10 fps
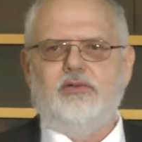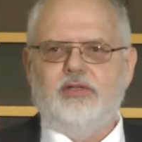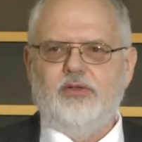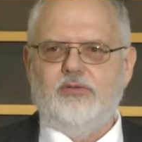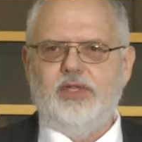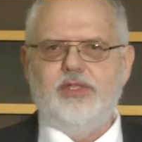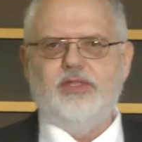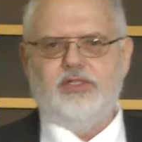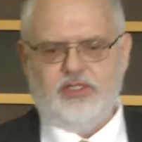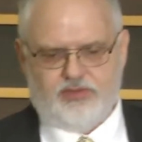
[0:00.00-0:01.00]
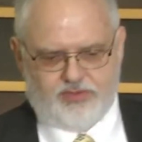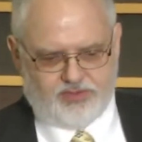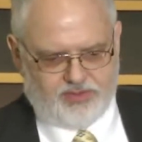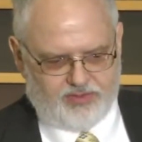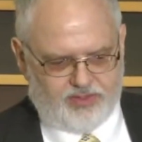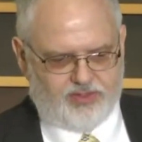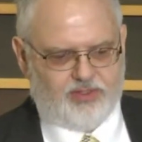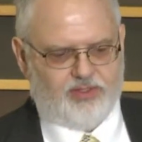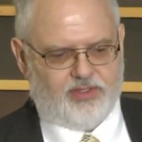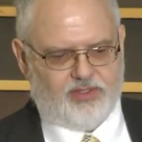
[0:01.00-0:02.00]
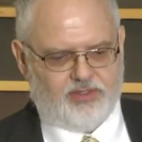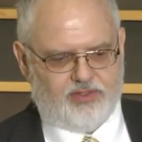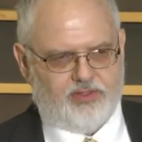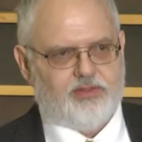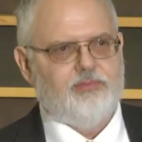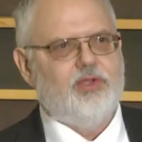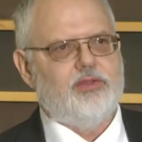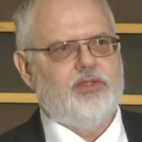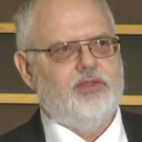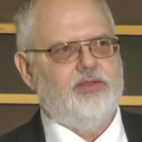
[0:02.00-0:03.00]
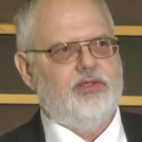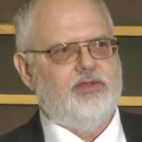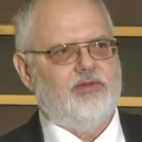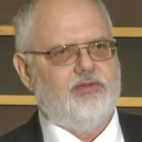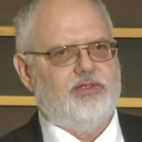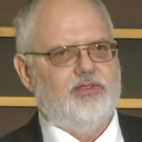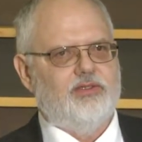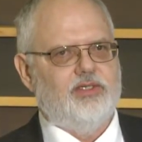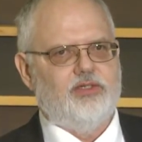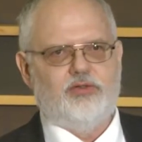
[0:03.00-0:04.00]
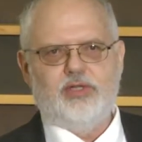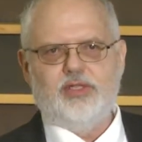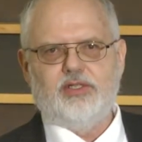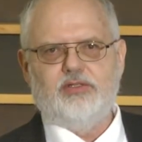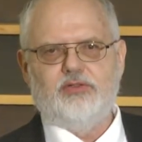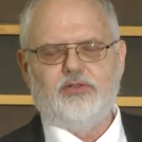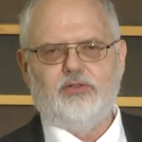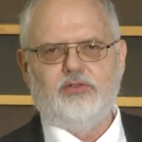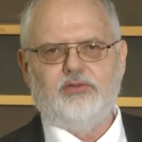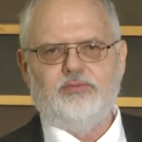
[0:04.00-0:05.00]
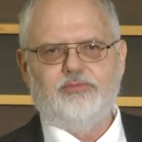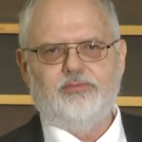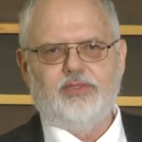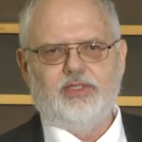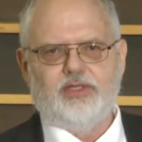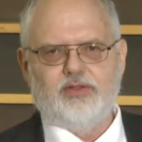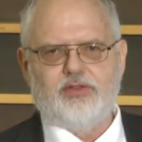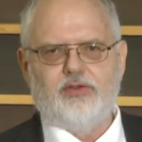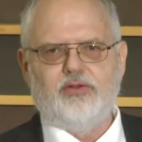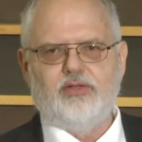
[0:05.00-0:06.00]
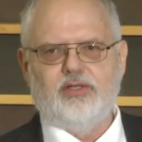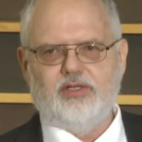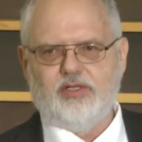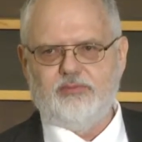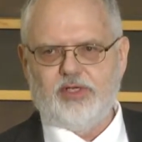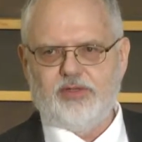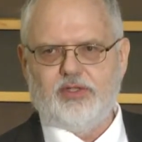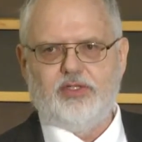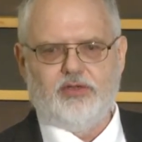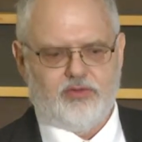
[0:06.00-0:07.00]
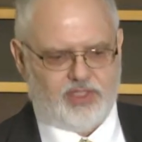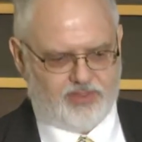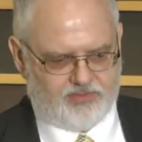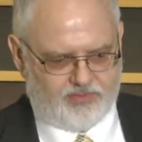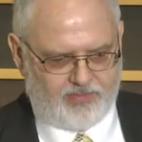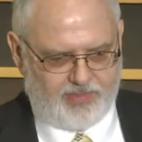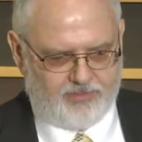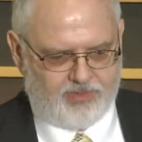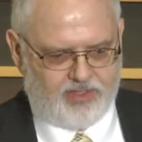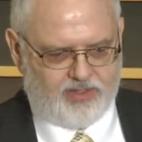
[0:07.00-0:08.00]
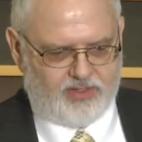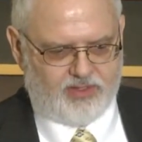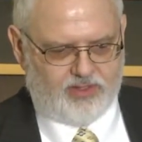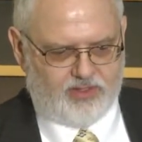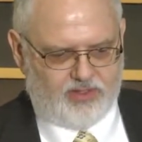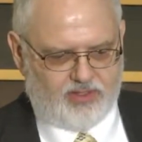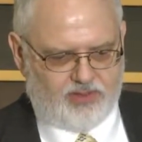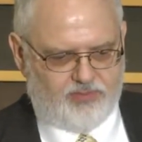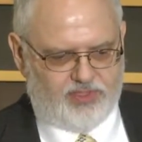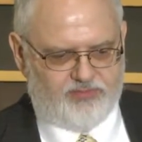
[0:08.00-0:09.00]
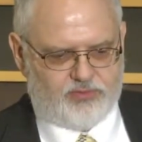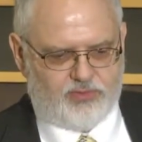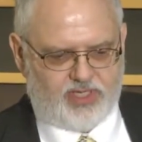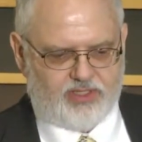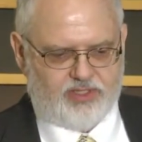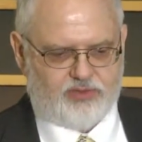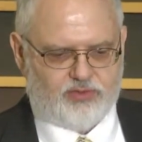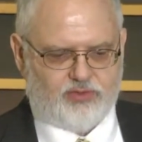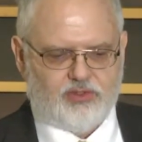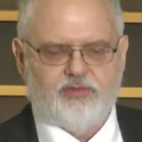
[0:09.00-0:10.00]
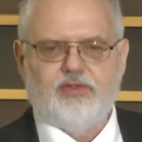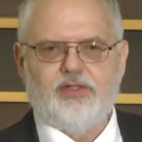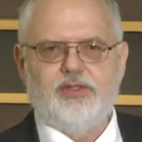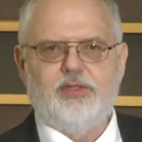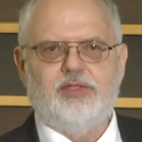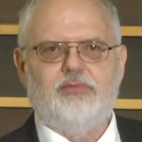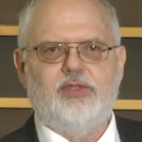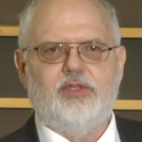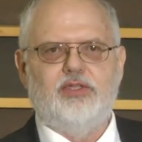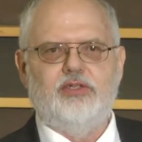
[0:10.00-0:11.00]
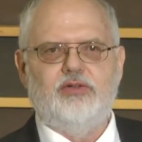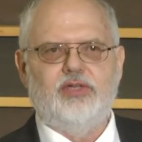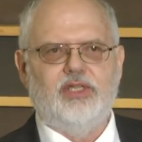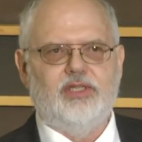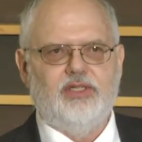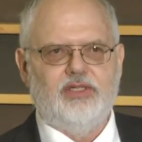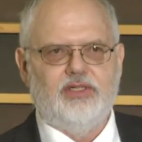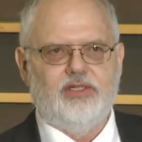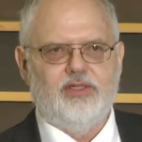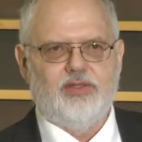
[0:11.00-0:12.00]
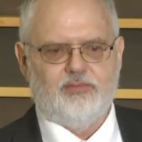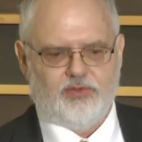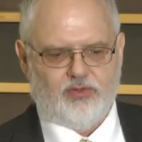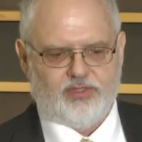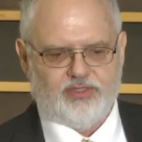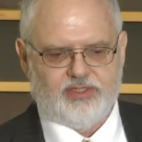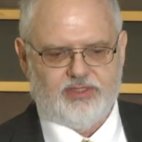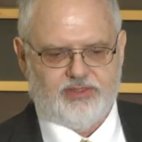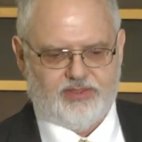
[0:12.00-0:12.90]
In recent years, it's the increased concern about security. I believe direct control of a system's security is important